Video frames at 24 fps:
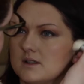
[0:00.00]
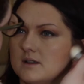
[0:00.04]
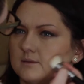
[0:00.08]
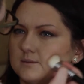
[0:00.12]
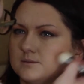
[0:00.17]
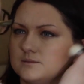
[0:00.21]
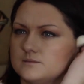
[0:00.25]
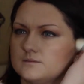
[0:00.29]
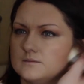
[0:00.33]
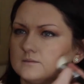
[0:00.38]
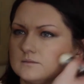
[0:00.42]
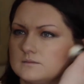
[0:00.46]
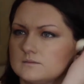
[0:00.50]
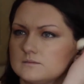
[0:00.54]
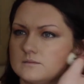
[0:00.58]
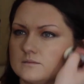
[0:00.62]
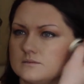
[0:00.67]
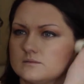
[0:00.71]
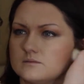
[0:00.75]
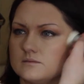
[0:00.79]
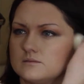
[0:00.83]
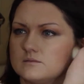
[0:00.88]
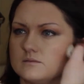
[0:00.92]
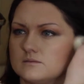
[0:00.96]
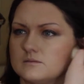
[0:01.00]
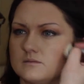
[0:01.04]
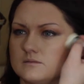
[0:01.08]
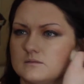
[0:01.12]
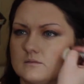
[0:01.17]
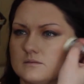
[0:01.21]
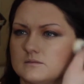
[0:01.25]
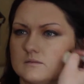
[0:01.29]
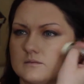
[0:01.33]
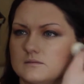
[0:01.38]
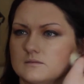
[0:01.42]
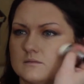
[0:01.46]
Bethan was going
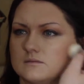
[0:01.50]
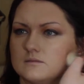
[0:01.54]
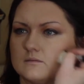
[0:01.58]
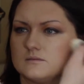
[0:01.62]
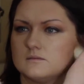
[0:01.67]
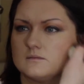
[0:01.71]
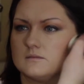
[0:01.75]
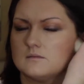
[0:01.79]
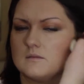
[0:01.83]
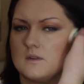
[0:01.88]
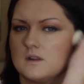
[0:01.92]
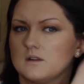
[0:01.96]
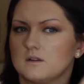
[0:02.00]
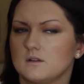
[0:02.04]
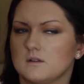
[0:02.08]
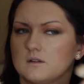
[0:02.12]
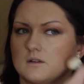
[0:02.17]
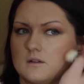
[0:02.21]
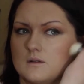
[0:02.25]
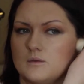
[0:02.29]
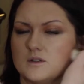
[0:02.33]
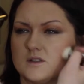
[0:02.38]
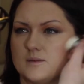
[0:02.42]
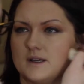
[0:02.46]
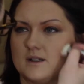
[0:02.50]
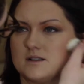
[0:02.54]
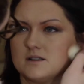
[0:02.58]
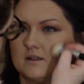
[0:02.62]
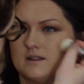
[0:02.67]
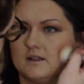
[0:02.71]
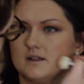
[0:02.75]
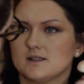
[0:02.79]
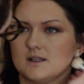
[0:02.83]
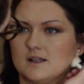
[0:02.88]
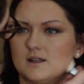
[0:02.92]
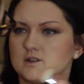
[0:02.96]
on a wee
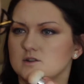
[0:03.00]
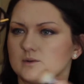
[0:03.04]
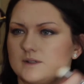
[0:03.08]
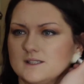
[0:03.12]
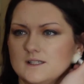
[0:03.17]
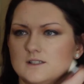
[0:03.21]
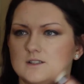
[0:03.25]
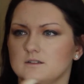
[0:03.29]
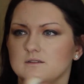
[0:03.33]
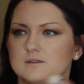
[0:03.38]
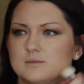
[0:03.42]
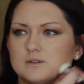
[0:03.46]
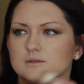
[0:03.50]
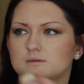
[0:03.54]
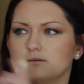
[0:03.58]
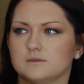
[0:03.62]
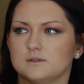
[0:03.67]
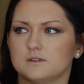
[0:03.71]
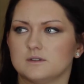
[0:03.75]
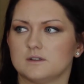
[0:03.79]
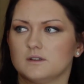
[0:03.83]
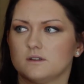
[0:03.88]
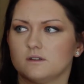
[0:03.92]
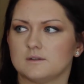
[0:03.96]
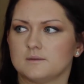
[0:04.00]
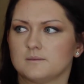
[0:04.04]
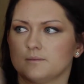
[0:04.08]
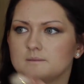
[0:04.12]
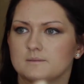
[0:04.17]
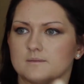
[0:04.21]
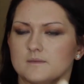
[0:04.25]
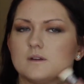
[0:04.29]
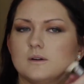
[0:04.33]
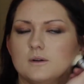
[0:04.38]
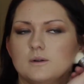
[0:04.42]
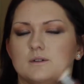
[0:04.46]
date with her boyfriend
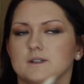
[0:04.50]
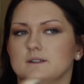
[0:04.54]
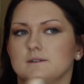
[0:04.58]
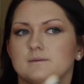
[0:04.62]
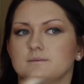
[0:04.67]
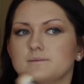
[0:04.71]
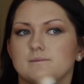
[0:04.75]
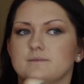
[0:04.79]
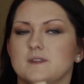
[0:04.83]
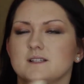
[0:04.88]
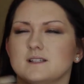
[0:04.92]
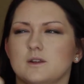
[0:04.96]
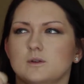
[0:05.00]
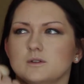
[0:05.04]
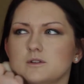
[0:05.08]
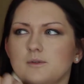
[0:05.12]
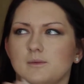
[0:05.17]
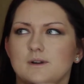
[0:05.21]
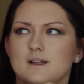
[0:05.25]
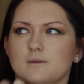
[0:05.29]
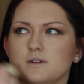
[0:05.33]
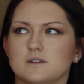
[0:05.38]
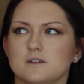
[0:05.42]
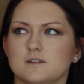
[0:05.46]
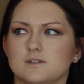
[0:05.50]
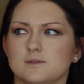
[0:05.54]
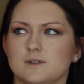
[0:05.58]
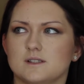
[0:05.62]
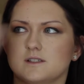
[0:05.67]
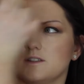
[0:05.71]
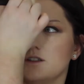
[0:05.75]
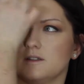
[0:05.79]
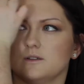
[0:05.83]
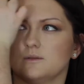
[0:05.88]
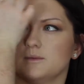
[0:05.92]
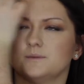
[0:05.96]
for Valentine's Day, but we didn't want
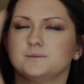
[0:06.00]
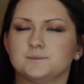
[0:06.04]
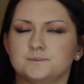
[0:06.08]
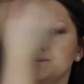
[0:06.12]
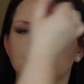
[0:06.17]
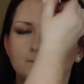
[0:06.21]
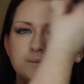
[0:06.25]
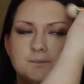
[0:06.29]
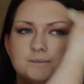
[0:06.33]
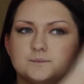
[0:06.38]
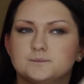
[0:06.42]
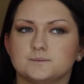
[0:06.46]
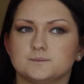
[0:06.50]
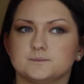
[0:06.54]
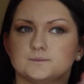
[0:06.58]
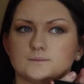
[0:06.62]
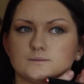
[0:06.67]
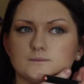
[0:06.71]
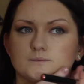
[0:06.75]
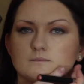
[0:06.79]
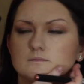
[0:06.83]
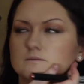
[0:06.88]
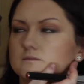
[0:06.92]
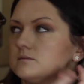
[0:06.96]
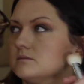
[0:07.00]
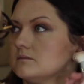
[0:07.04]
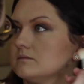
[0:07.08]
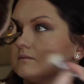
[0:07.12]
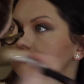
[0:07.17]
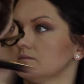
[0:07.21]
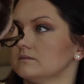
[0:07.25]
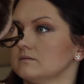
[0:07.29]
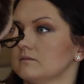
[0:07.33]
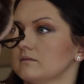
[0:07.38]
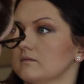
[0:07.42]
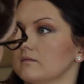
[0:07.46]
anything too dramatic,
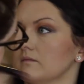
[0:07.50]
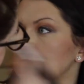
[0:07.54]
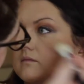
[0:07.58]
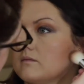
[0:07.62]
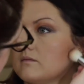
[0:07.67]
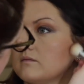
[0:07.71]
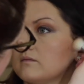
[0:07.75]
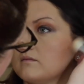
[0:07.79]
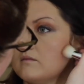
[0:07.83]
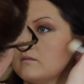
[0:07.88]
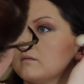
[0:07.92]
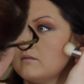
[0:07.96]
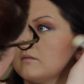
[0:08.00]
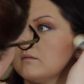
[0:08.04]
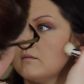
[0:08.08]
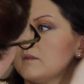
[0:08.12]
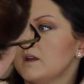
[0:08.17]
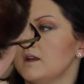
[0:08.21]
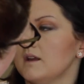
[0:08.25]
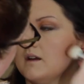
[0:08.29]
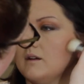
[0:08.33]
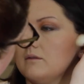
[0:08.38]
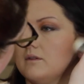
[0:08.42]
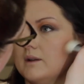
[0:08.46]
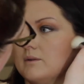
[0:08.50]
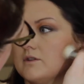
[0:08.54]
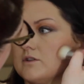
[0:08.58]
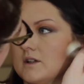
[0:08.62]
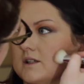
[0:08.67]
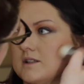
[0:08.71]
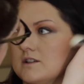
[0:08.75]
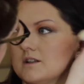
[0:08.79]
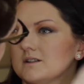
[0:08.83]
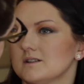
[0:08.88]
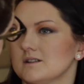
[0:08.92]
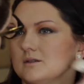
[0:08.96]
but still something that gave,
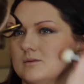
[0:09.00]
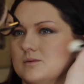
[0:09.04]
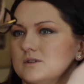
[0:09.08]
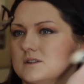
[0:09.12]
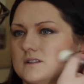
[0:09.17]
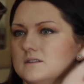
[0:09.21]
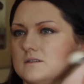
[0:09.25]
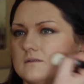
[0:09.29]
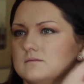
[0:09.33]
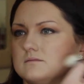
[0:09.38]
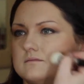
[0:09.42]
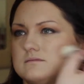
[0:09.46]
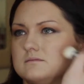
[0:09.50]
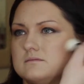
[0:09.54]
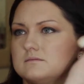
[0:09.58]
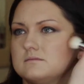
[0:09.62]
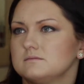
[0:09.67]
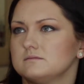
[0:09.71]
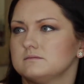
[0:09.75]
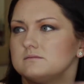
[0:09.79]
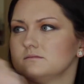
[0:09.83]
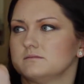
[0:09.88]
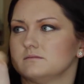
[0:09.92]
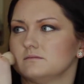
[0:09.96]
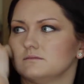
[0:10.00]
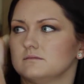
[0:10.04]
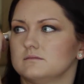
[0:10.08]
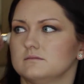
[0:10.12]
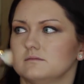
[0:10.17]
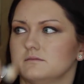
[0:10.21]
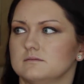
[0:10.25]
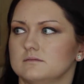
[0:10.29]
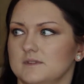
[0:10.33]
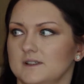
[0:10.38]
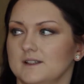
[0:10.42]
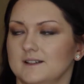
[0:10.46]
nice definition in that to the
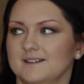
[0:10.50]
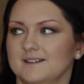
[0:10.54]
face.